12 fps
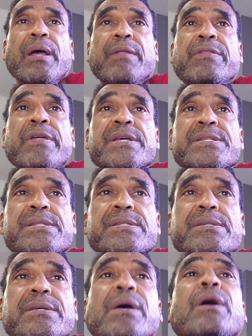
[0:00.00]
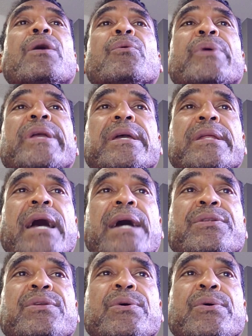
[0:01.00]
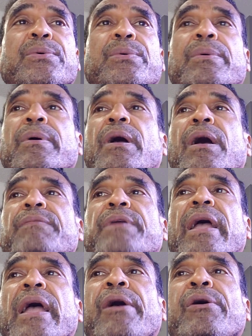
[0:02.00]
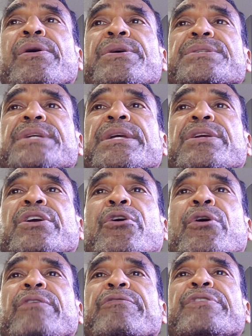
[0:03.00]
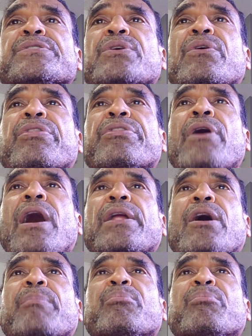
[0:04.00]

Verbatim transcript: This we cannot do. The errors in current physical thought are